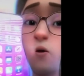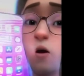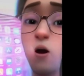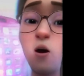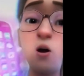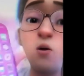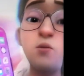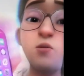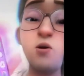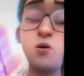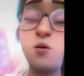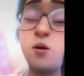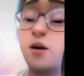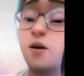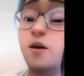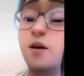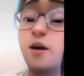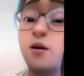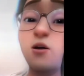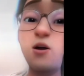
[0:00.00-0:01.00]
Home
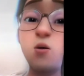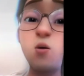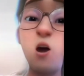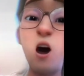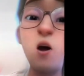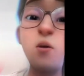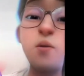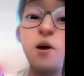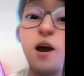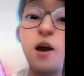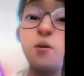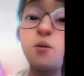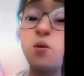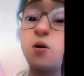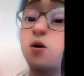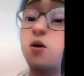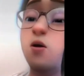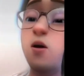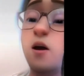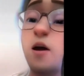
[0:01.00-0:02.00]
screen. Here's the
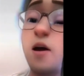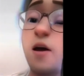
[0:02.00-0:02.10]
wallpaper.